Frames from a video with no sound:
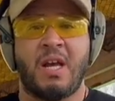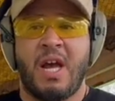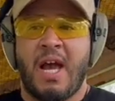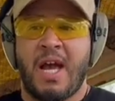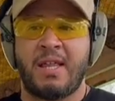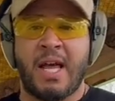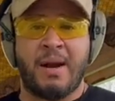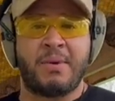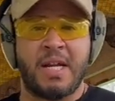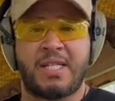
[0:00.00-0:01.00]
and then
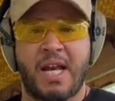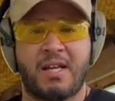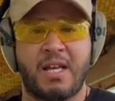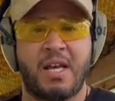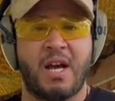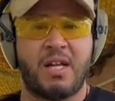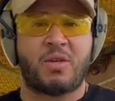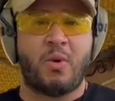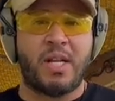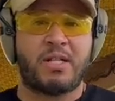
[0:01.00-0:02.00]
I'm going to take the
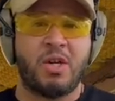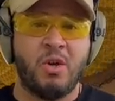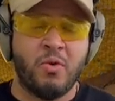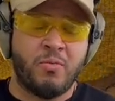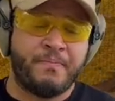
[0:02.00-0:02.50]
2,